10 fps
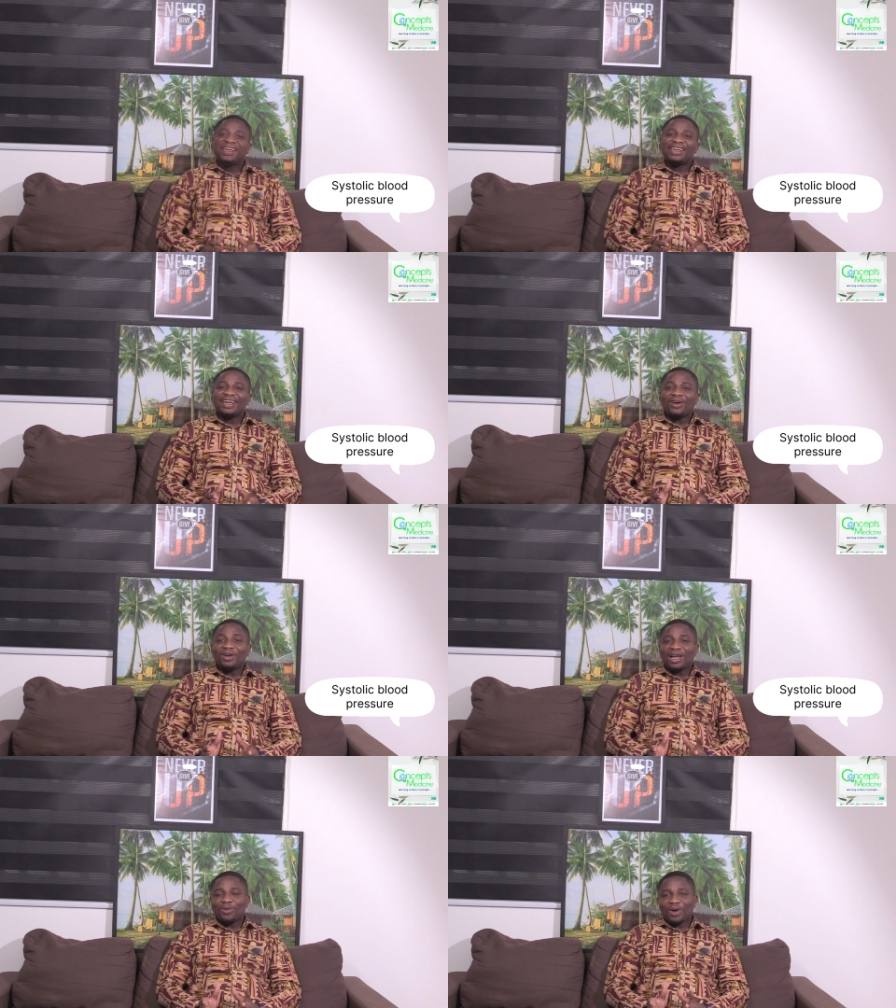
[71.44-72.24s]
Then the
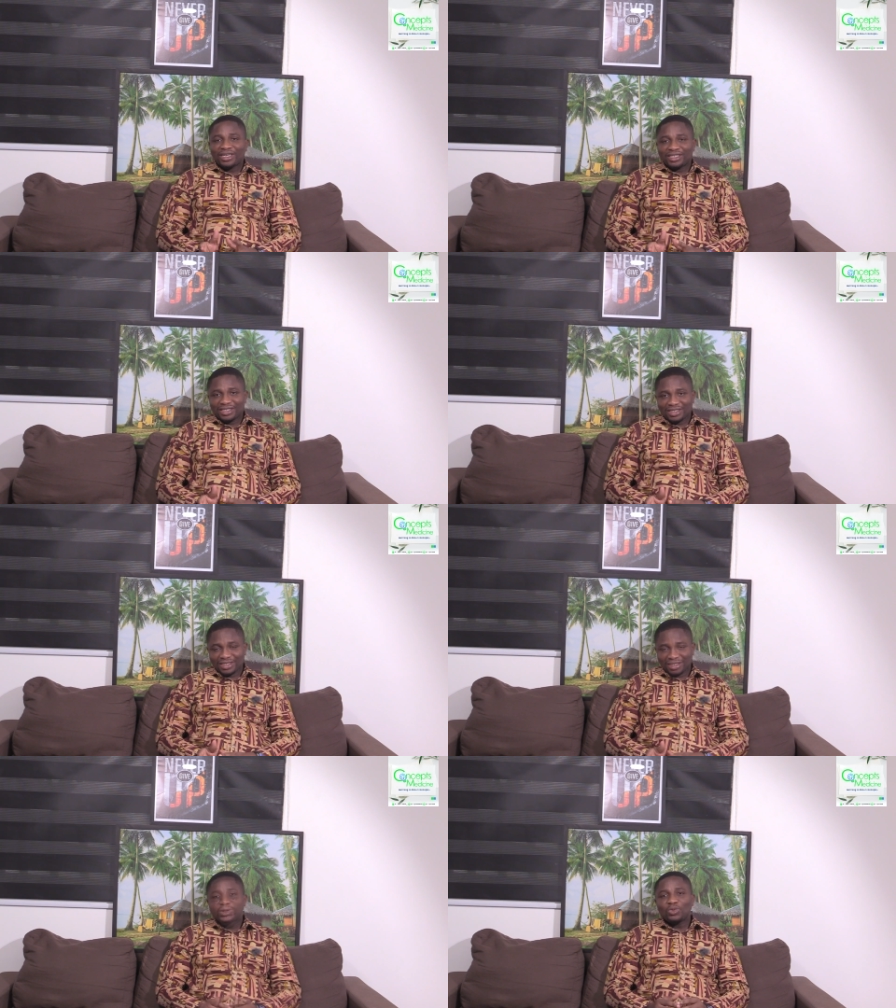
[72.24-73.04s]
other one
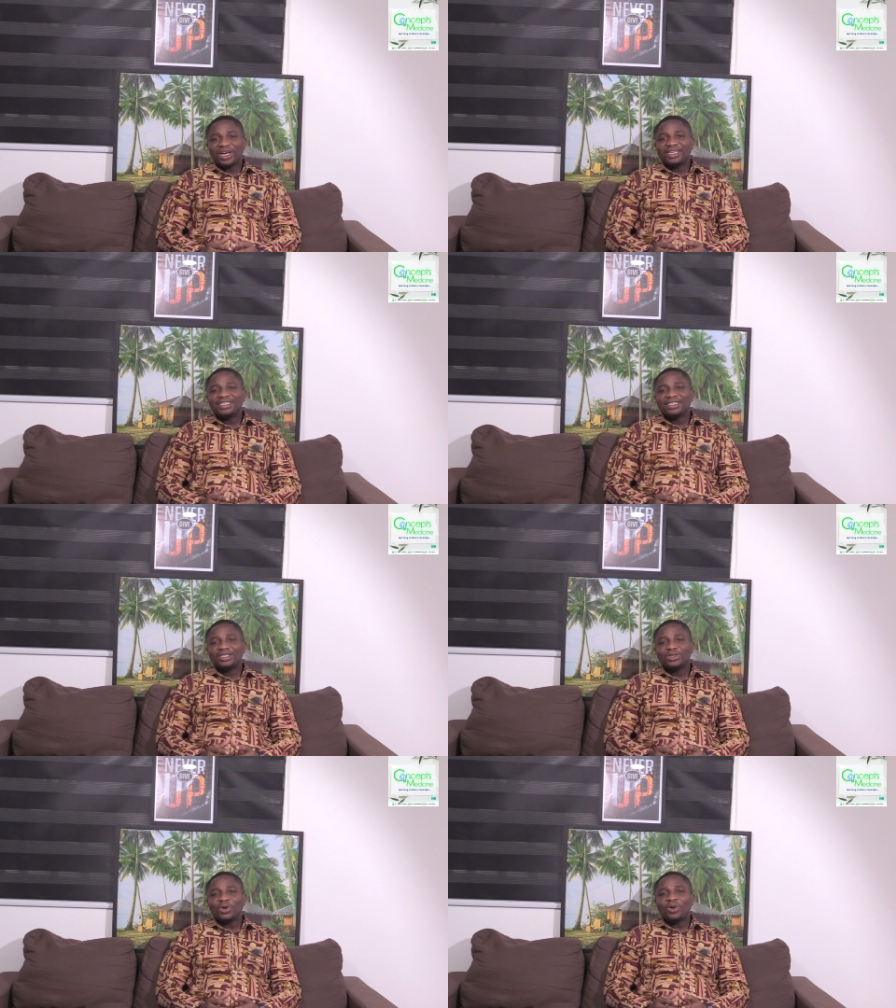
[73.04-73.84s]
is
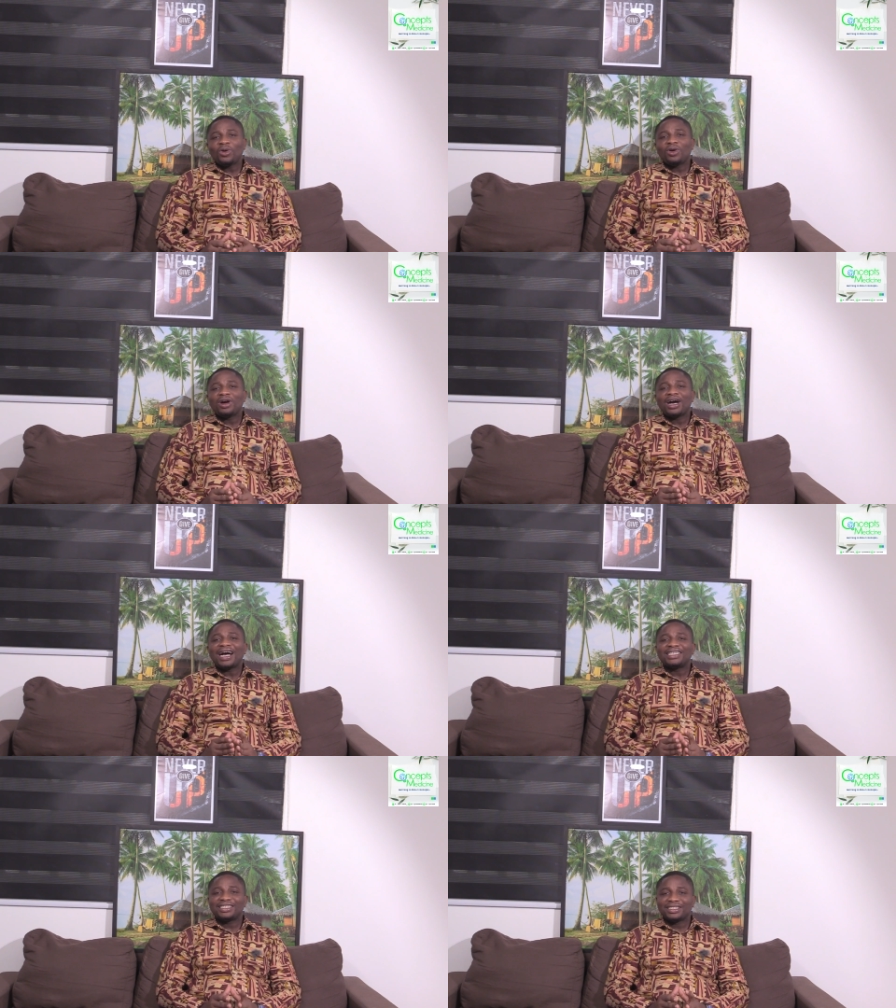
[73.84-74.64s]
when your
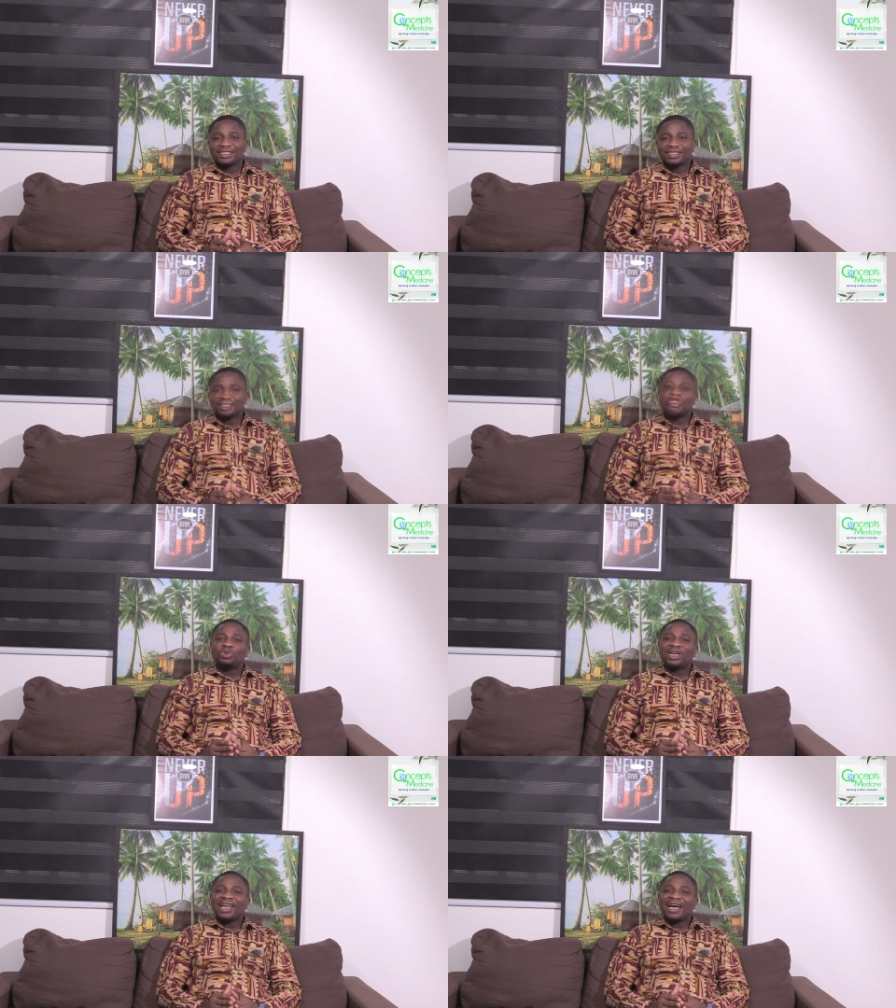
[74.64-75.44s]
heart
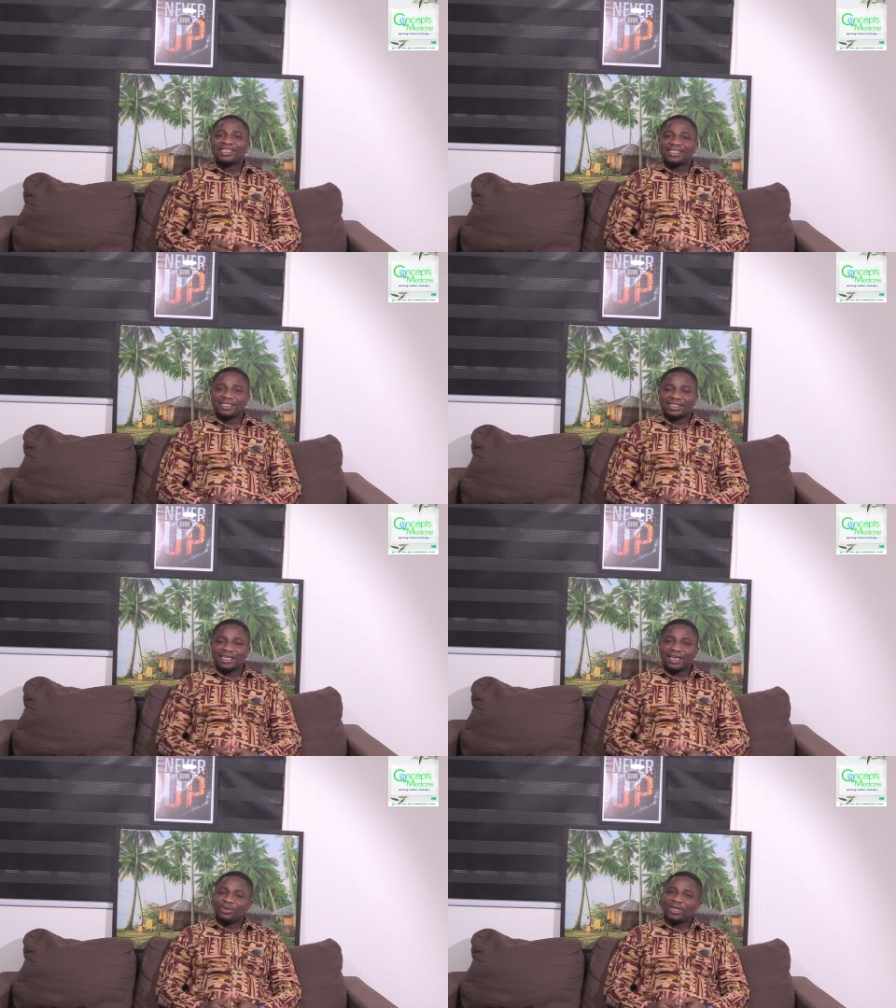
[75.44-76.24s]
is relaxing,
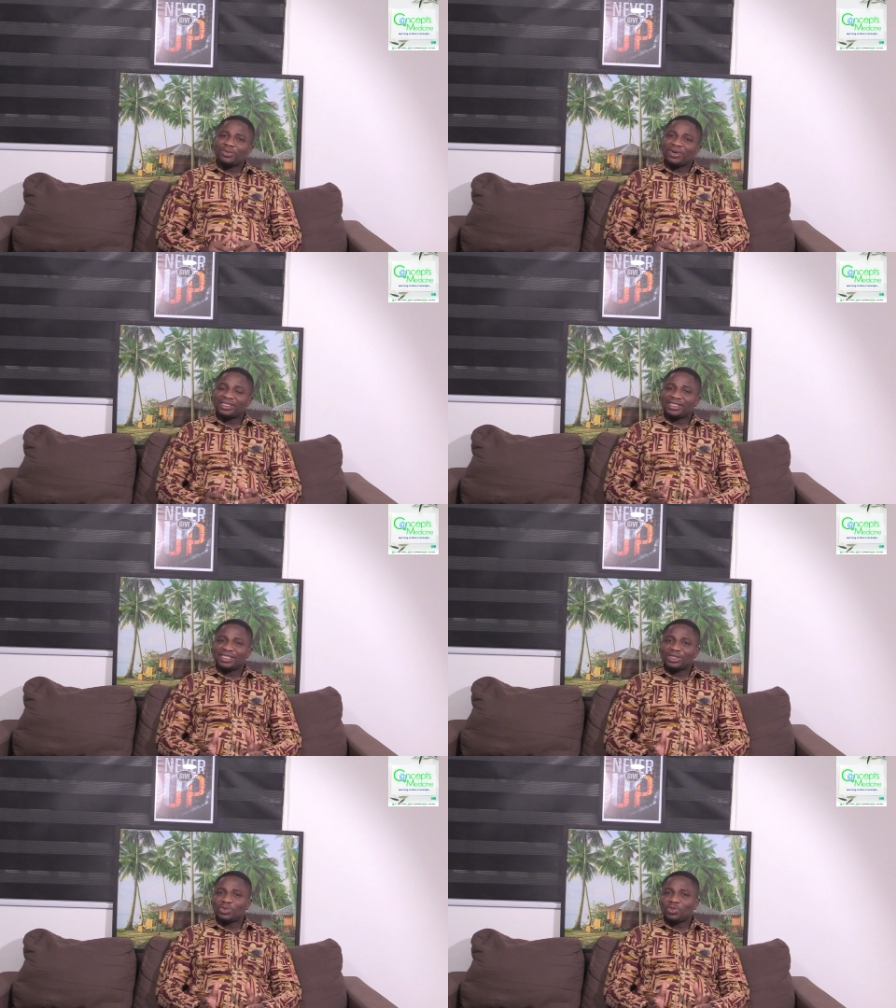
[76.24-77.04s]
and the
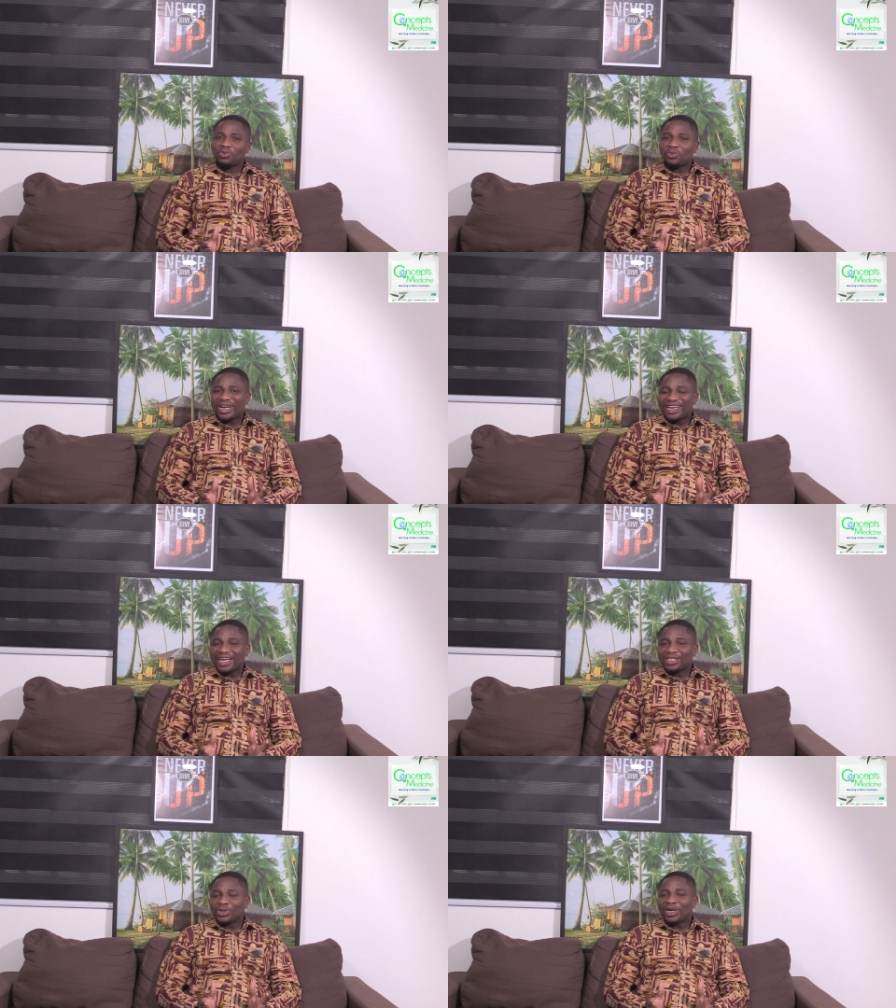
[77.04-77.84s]
question is,
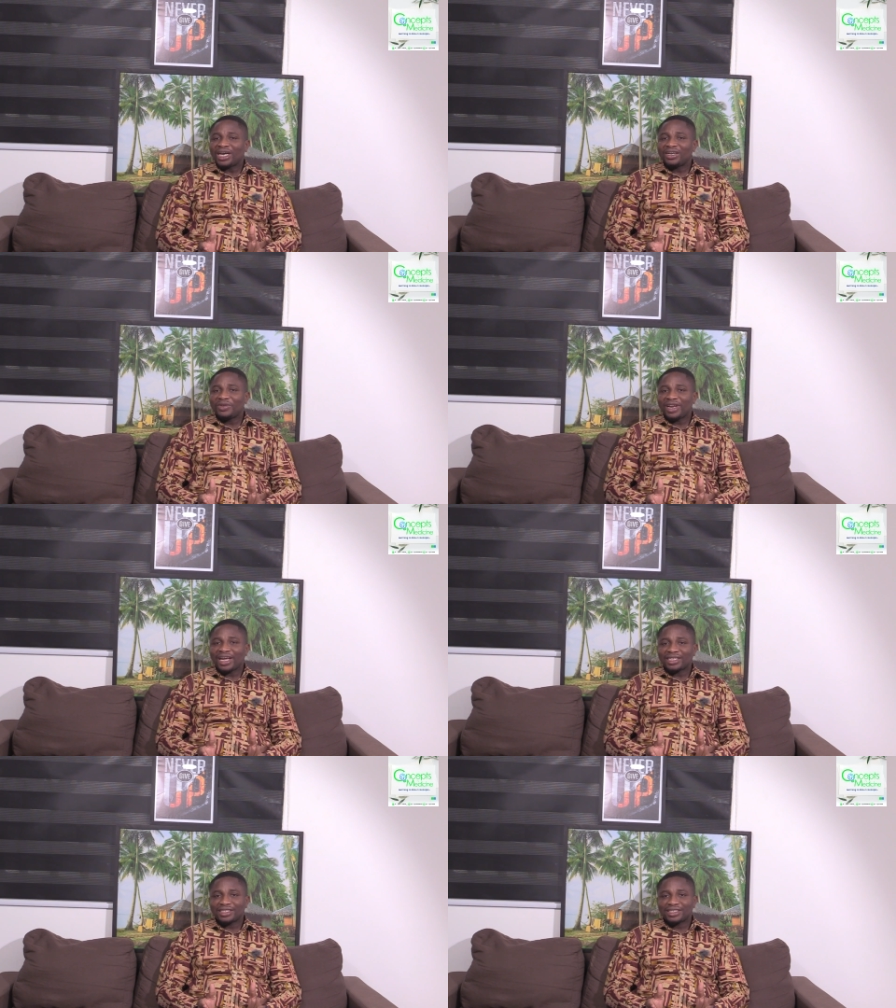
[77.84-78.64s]
when does your heart
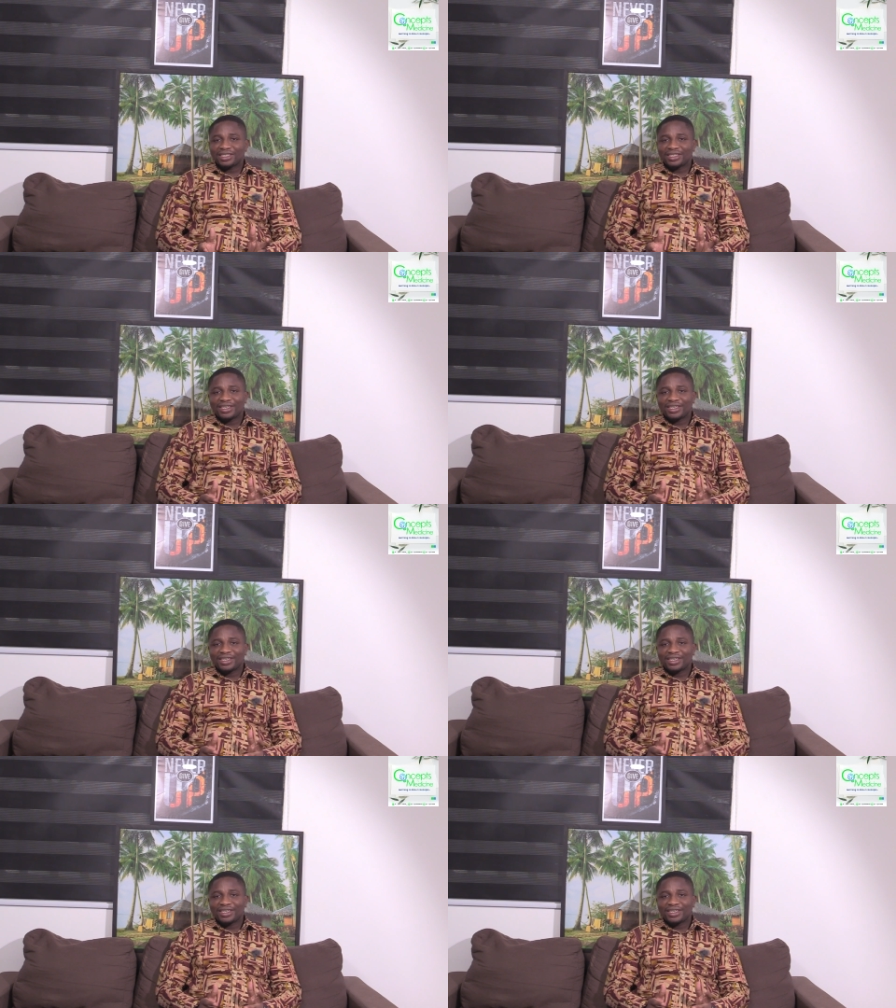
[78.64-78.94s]
relax?